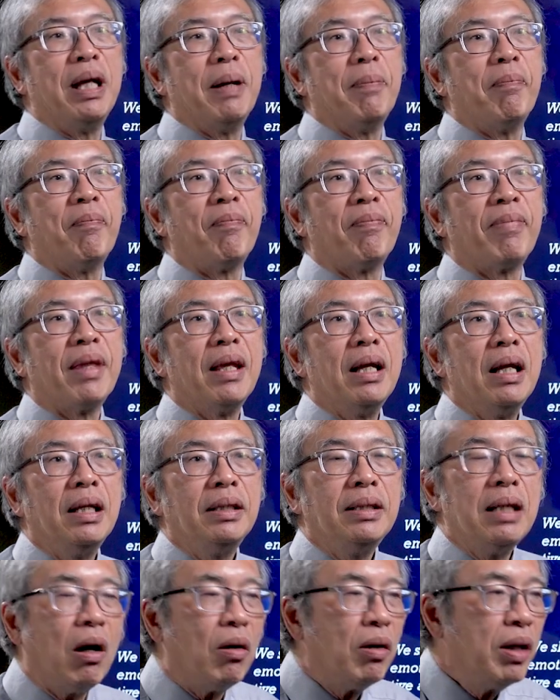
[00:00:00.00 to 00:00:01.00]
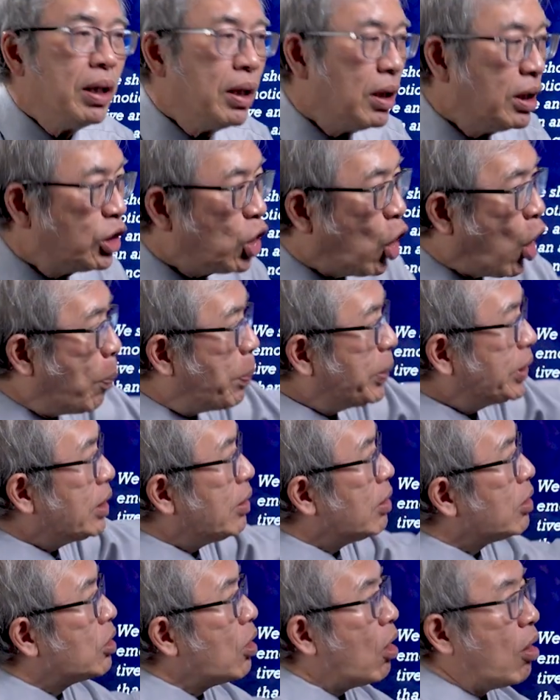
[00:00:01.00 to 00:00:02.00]
them? Now, the
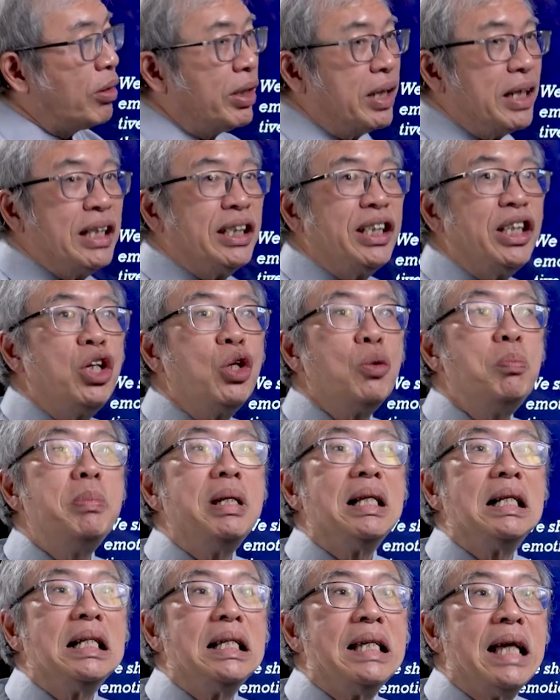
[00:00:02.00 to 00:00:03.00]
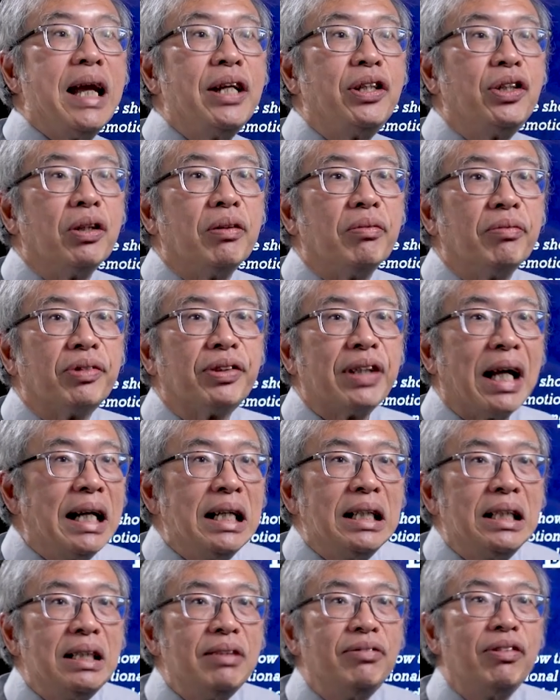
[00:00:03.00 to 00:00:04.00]
opposite of glory is humiliation.
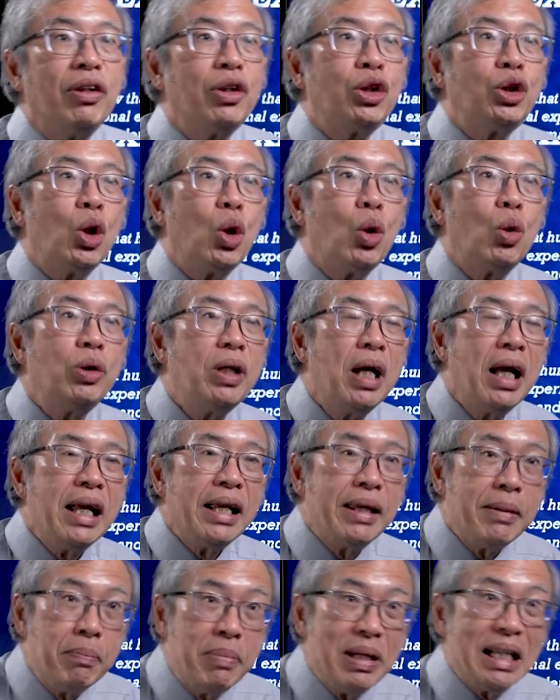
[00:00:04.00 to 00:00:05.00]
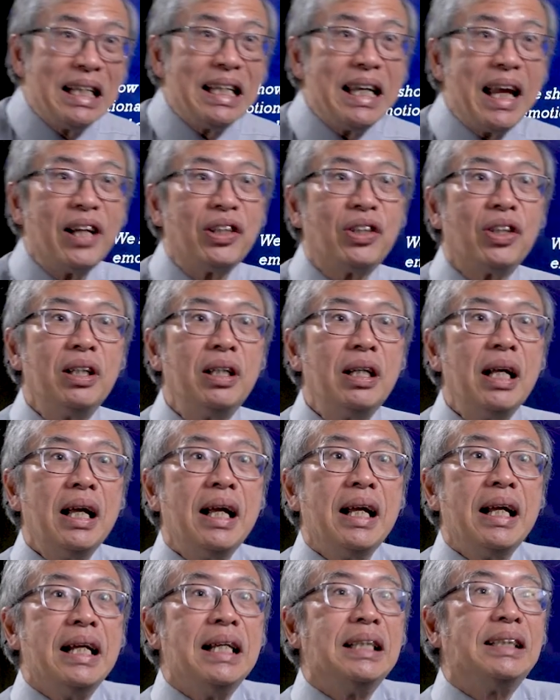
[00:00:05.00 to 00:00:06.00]
Scientists have showed humiliation
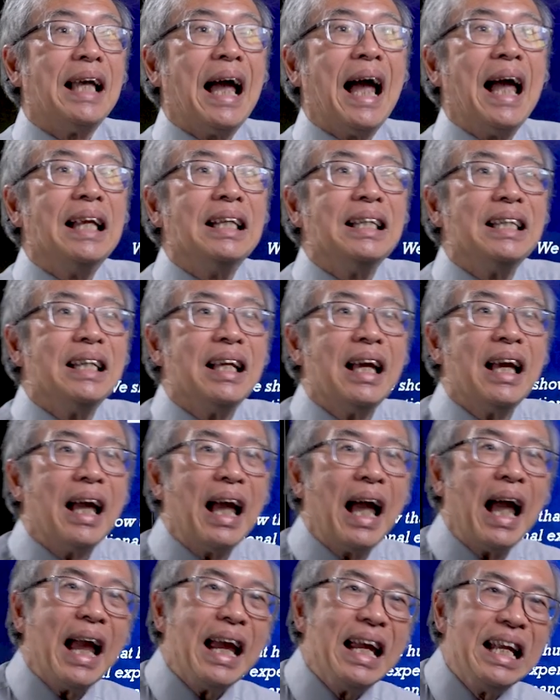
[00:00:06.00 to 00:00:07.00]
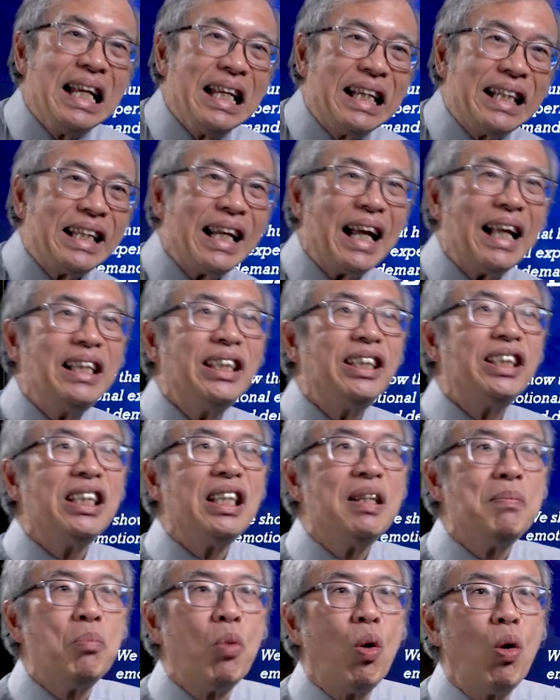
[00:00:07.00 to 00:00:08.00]
is an intense
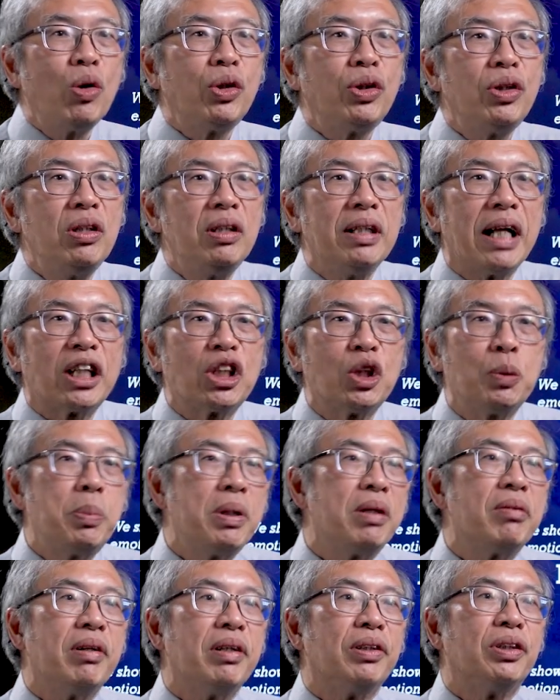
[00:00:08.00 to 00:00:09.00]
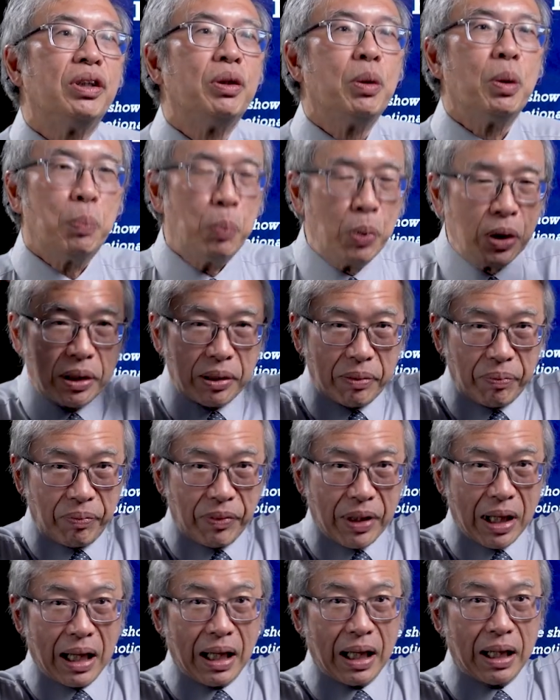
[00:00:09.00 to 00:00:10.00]
emotional experience. You put
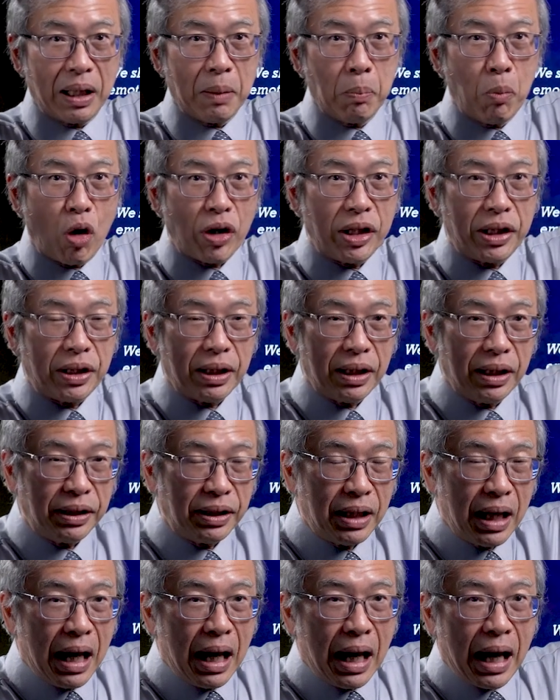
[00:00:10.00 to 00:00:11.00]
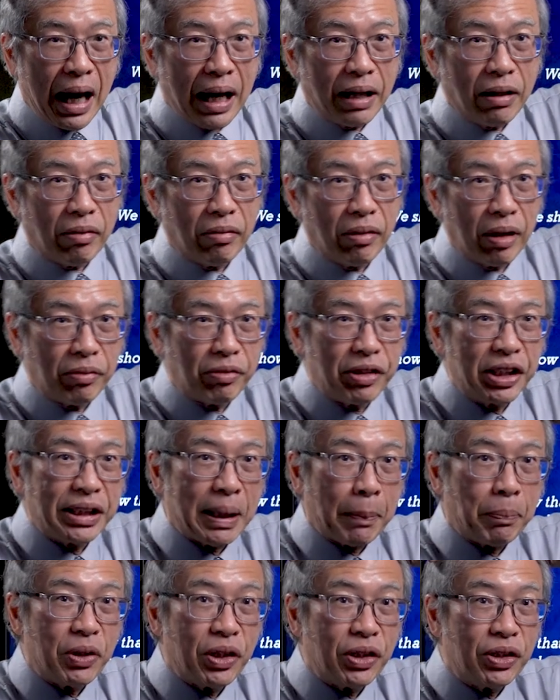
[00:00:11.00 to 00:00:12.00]
uh, monitors and
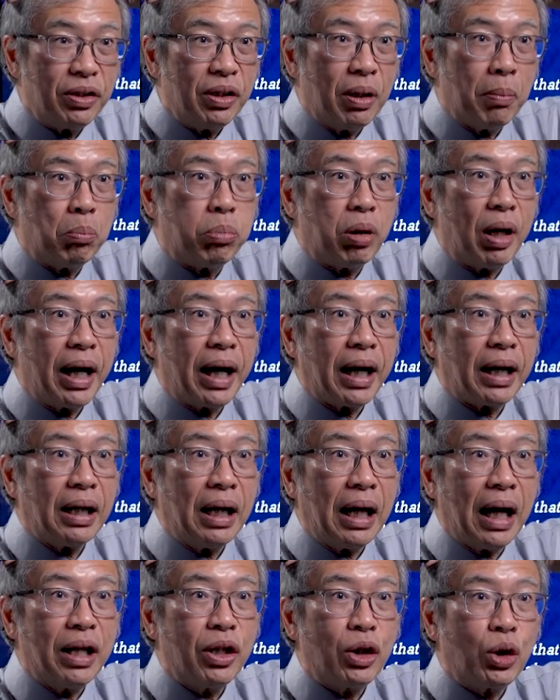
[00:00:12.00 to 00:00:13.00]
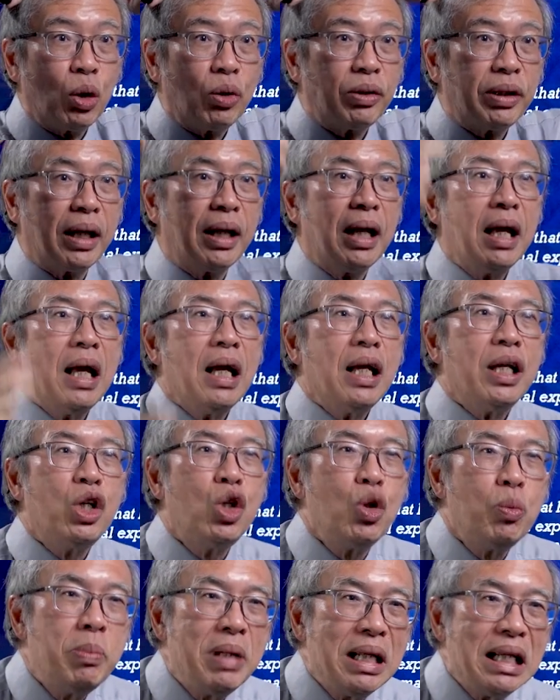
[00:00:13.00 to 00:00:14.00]
receptors in the brain and showed that
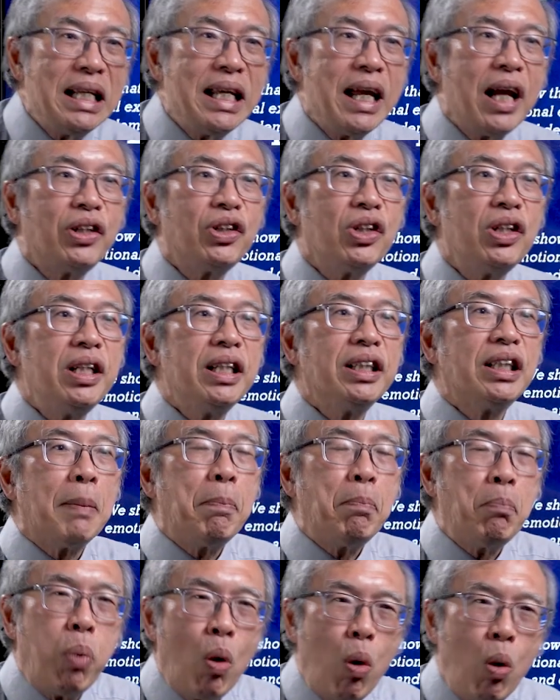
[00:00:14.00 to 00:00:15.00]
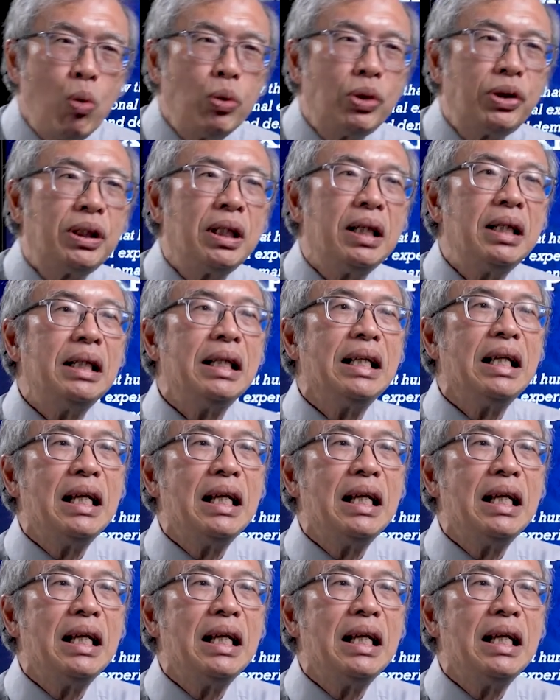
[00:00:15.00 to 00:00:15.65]
humiliation is a potent